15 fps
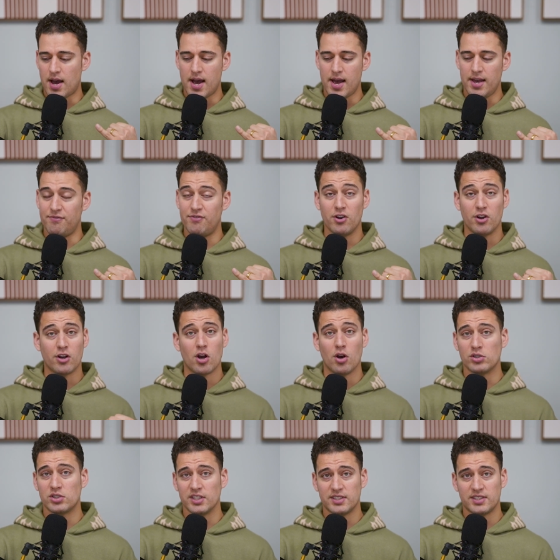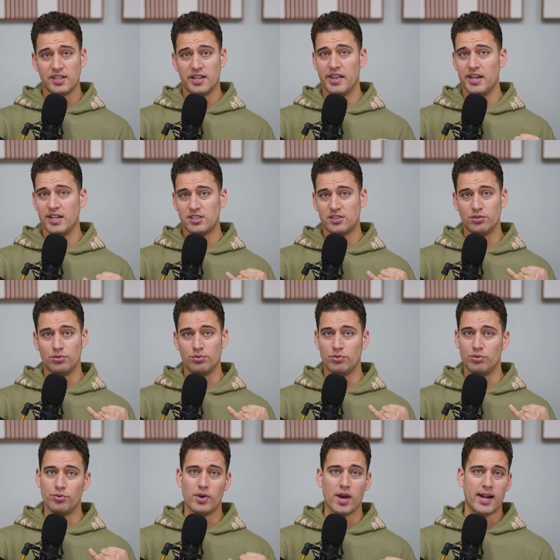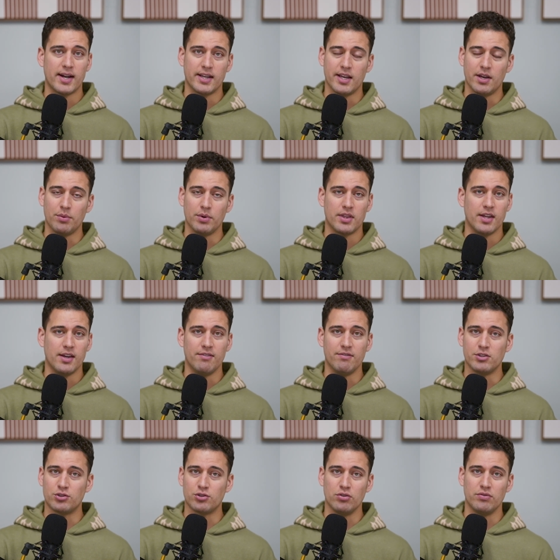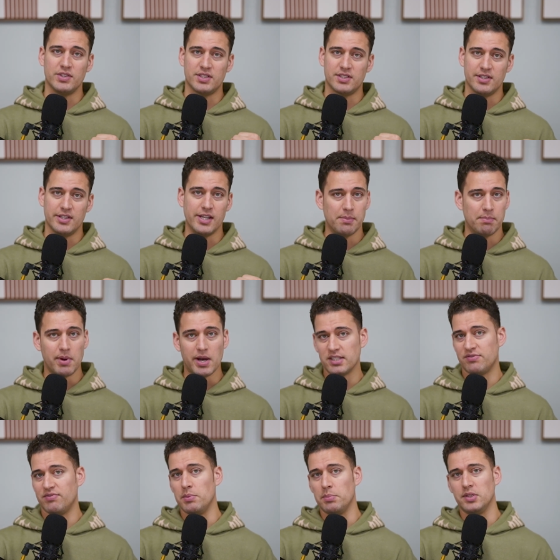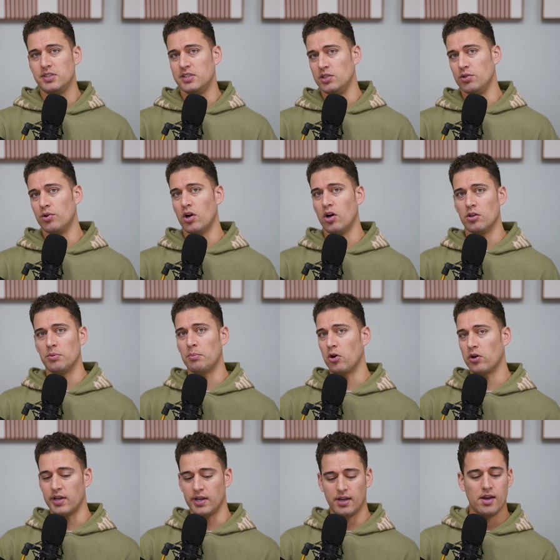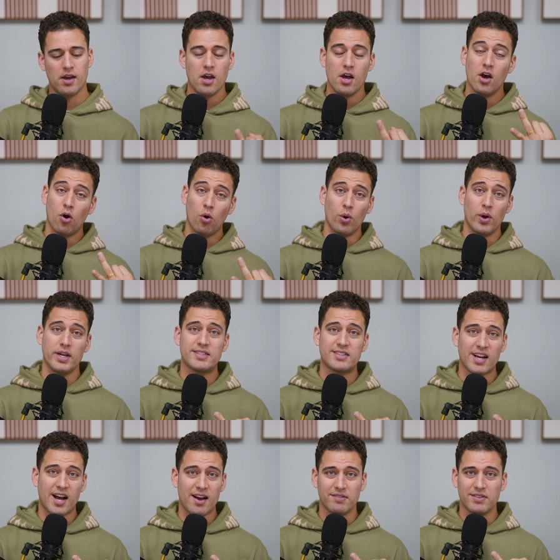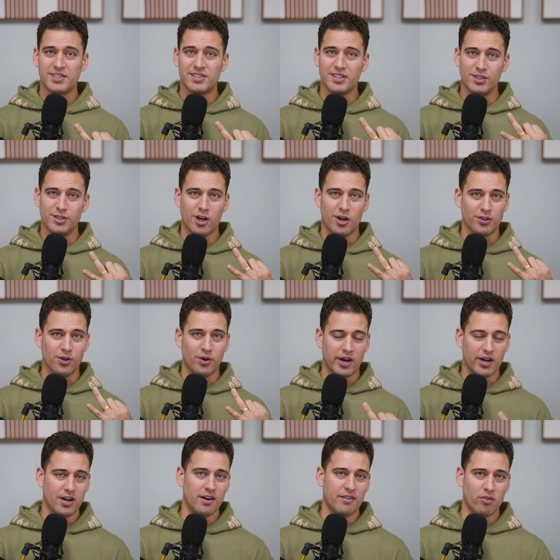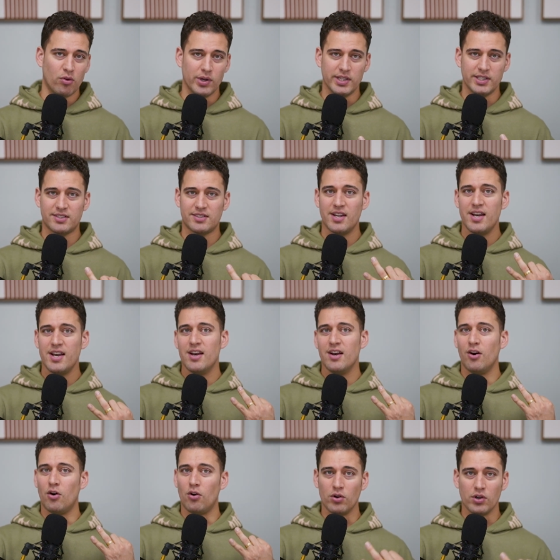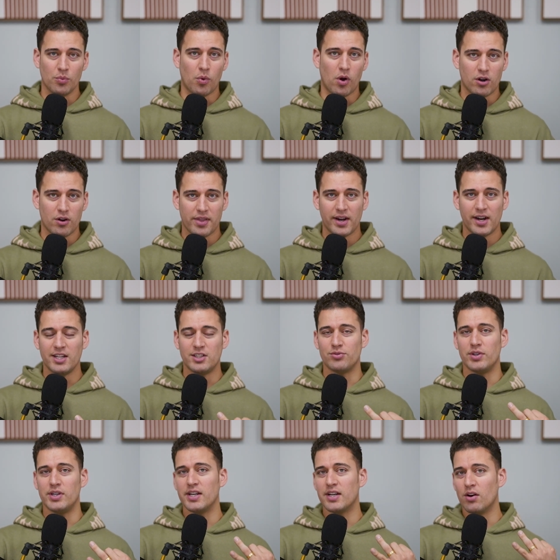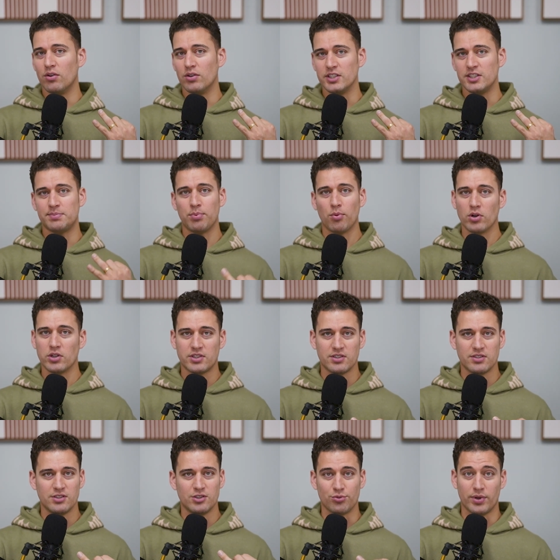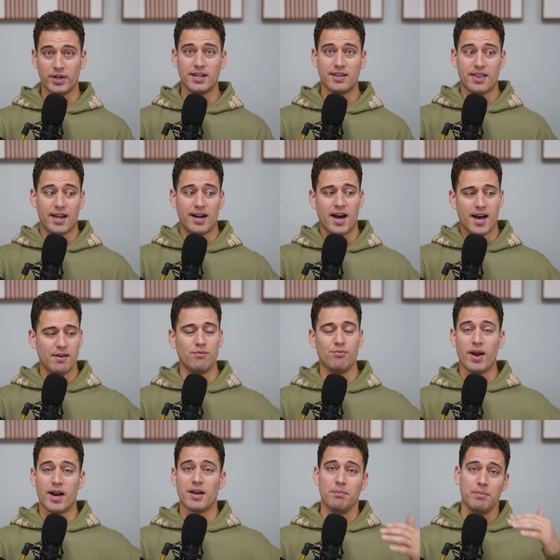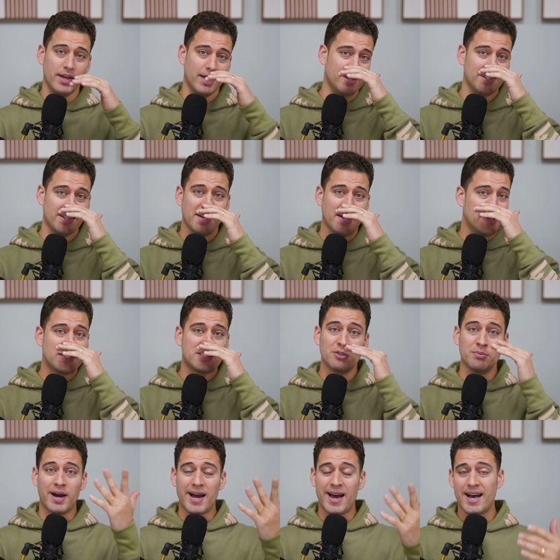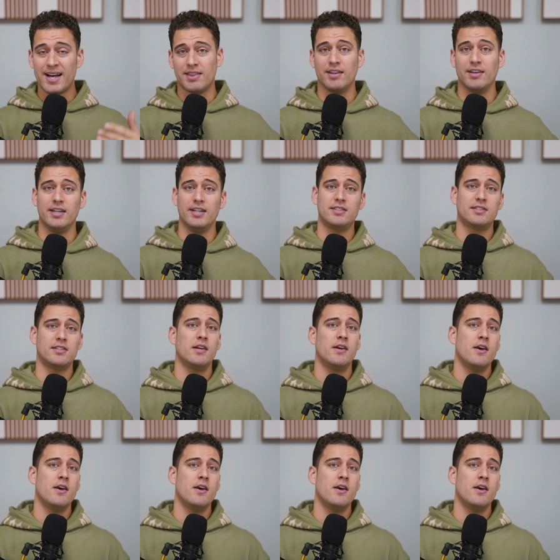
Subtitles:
If you're a coach listening to this, you got to get with them. Vitruve is the best VBT unit on the market. Hoist, obviously, y'all know I love Hoist. Only water that I drink, only sports drink that I recommend to my athletes.